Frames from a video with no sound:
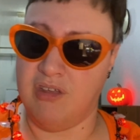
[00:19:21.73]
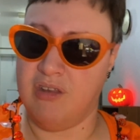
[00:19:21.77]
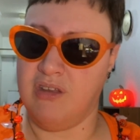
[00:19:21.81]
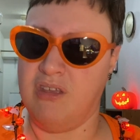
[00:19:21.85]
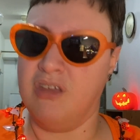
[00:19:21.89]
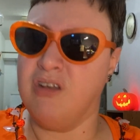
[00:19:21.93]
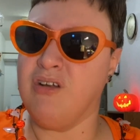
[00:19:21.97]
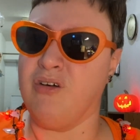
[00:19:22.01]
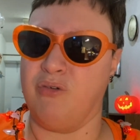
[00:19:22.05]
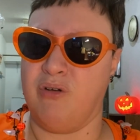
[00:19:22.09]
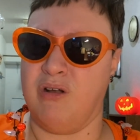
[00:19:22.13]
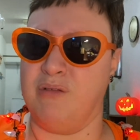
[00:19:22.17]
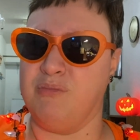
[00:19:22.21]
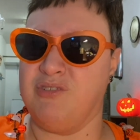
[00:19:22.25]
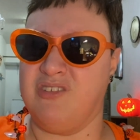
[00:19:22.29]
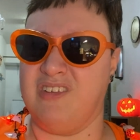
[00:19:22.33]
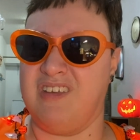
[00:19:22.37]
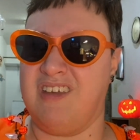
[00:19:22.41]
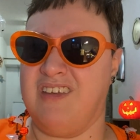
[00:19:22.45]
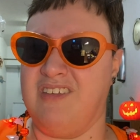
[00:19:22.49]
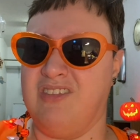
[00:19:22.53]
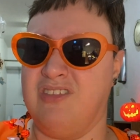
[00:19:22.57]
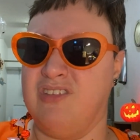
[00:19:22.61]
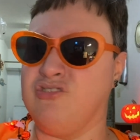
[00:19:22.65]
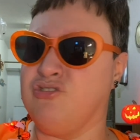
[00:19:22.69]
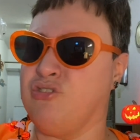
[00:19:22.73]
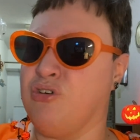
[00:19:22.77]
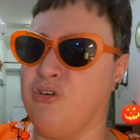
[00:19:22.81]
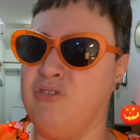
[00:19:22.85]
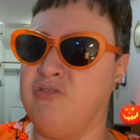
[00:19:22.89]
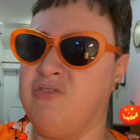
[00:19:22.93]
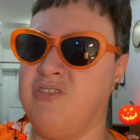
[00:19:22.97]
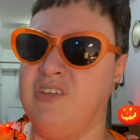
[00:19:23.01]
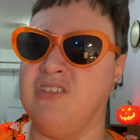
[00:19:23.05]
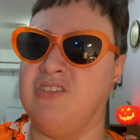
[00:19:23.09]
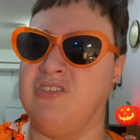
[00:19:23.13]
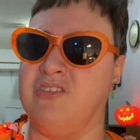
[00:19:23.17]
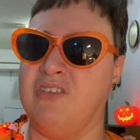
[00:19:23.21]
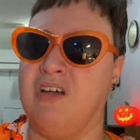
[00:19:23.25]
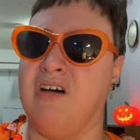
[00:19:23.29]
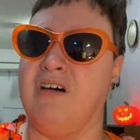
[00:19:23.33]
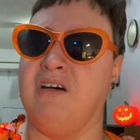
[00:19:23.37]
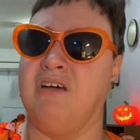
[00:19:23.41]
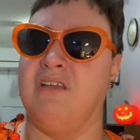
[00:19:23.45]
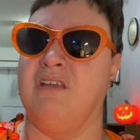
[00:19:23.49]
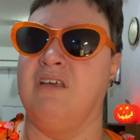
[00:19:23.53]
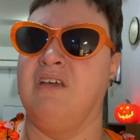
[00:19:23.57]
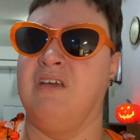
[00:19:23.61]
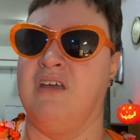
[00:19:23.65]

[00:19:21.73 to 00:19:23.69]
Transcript: You know what I'm saying? The trophy is not,